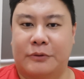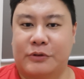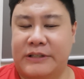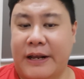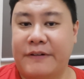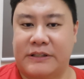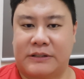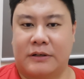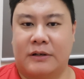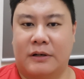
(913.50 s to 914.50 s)
to save
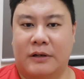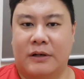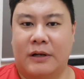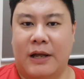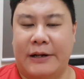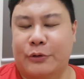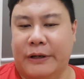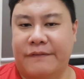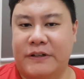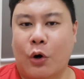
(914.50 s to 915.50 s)
us and to
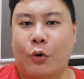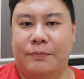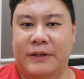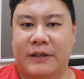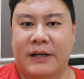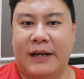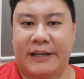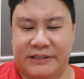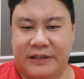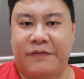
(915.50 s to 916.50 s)
give us hope
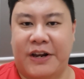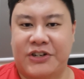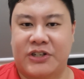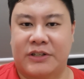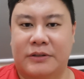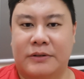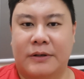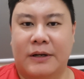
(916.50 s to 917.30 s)
and salvation.